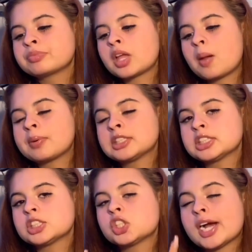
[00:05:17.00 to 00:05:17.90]

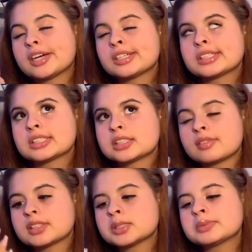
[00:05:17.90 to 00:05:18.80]
Period tracker,
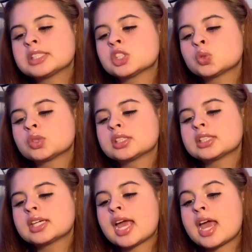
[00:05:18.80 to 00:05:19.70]

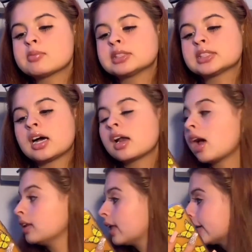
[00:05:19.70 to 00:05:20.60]
self-explanatory, Amazon
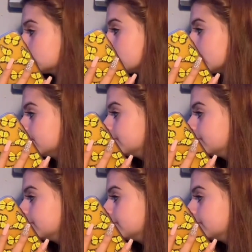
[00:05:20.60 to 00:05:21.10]
Alexa.